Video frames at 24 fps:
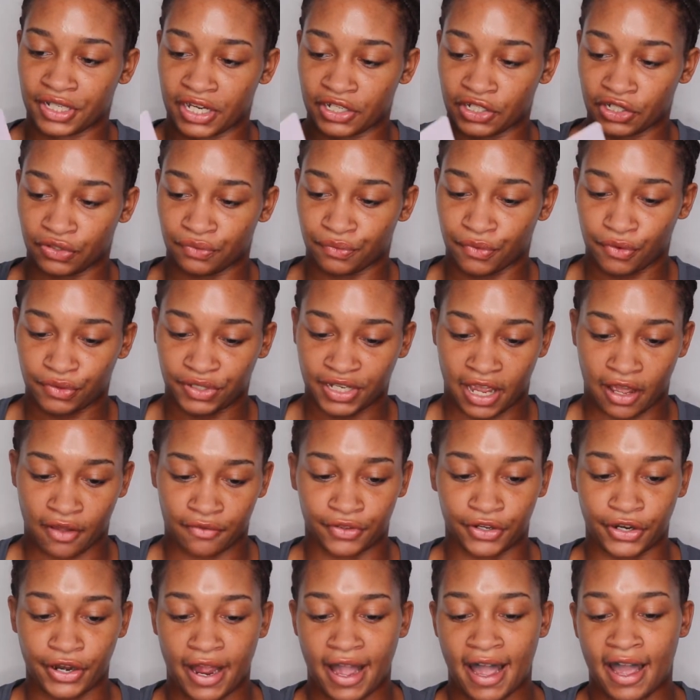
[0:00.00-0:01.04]
I just wrote down
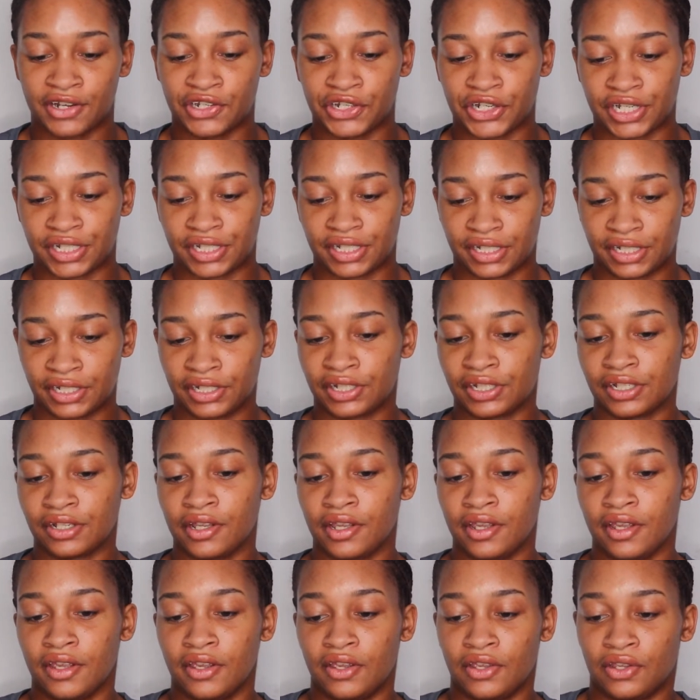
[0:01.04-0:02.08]
their addresses.
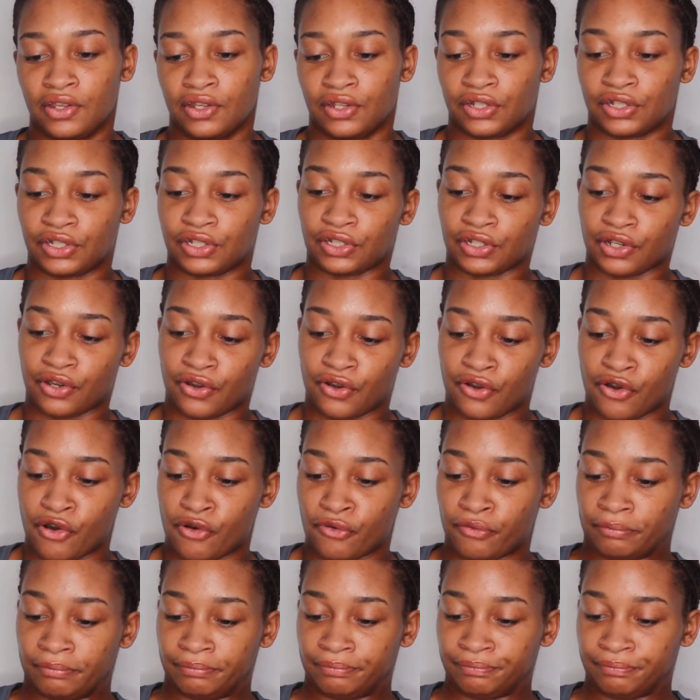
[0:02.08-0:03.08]
So,